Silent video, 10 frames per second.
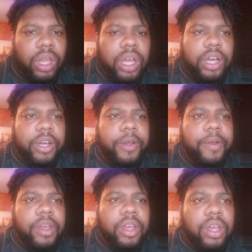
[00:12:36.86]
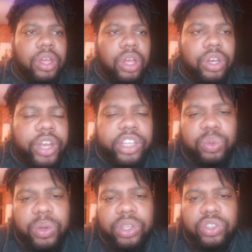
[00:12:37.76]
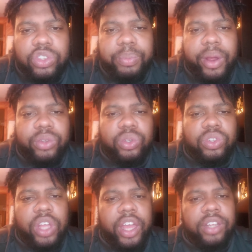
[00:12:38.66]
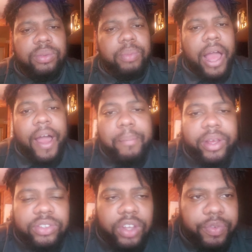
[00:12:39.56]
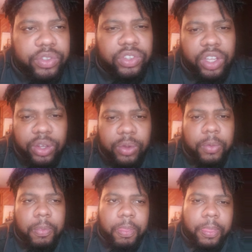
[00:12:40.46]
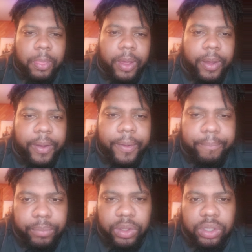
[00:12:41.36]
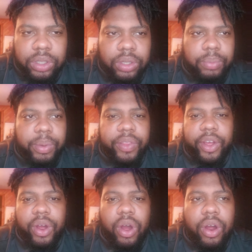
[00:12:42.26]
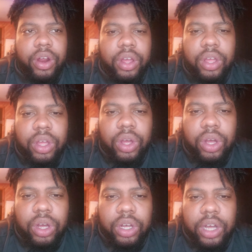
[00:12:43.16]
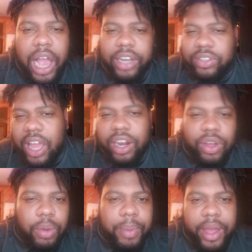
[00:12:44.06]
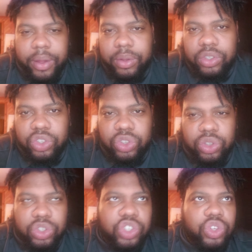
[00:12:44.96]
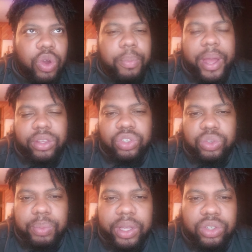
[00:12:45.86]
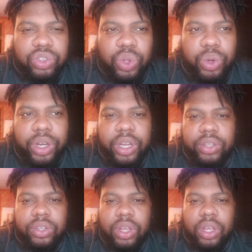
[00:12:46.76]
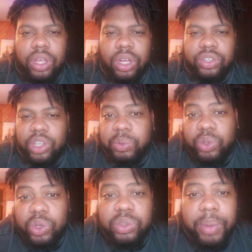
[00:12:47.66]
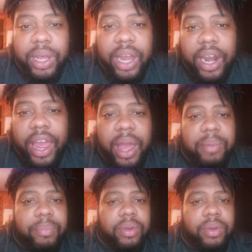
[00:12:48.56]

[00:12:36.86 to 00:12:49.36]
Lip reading: Uh, Next one is just marital status. I myself is single, uh, but there are. I just kind of go back, just going back to being a student. Is some students may not have